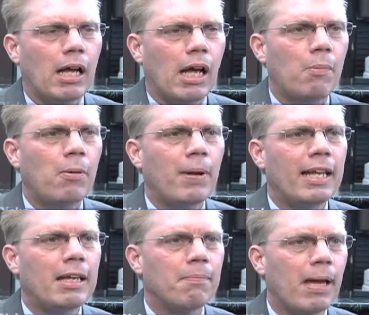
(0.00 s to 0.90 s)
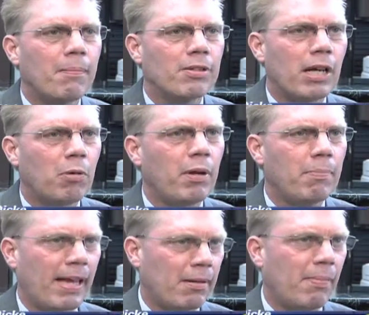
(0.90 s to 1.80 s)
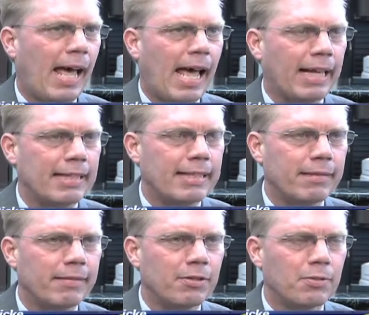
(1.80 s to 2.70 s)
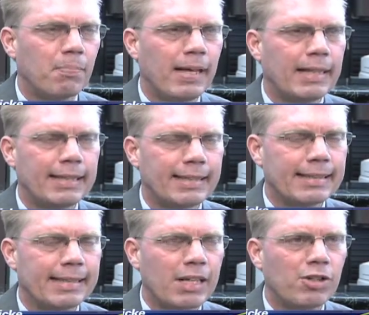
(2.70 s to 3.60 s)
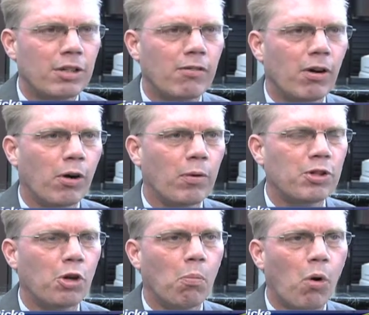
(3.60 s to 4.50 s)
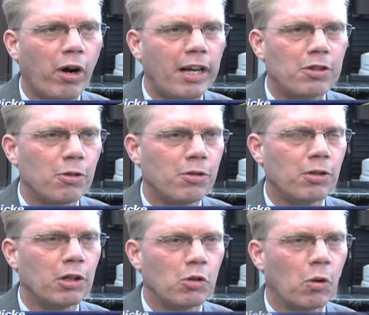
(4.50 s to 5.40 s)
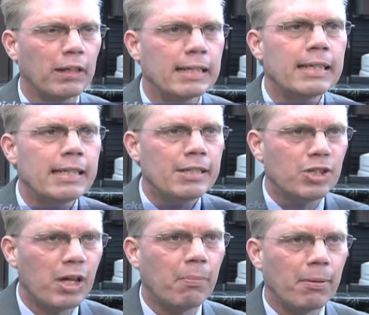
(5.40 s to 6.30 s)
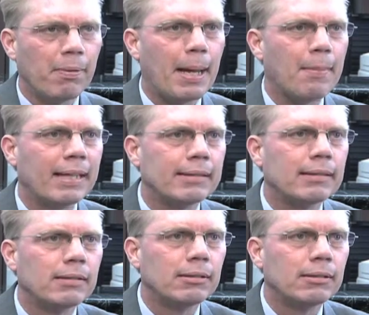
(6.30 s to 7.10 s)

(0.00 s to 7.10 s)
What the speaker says: How about making payments? How do we pay it back? Is it just made an extension of our original mortgage, or is it a totally separate payment?